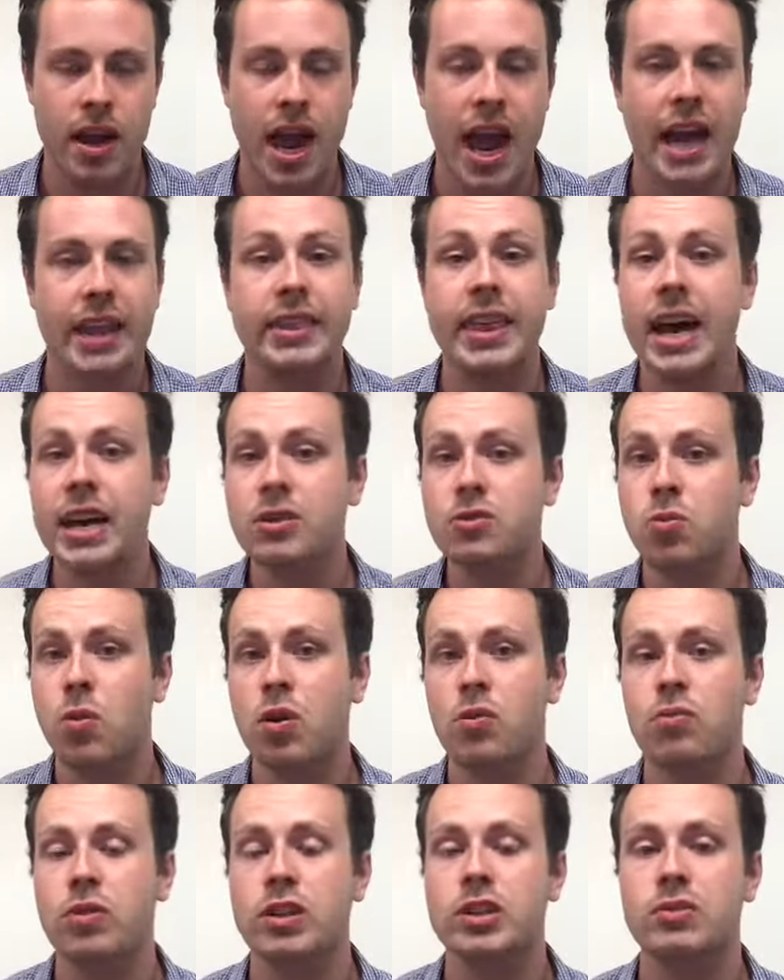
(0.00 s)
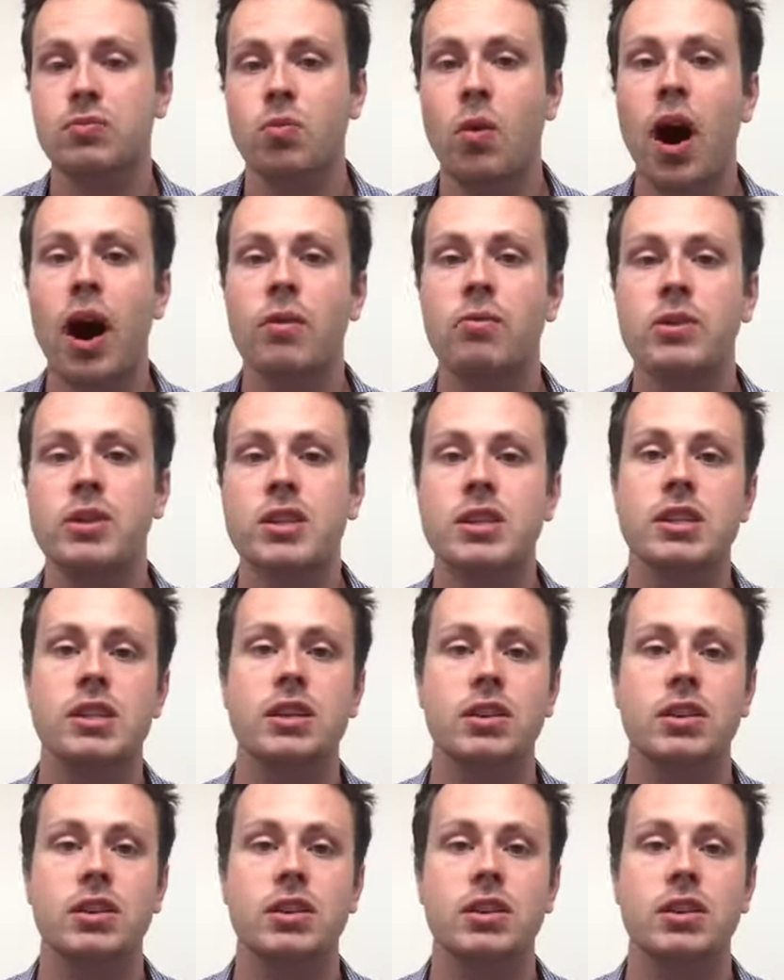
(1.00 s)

And that's one reason why we see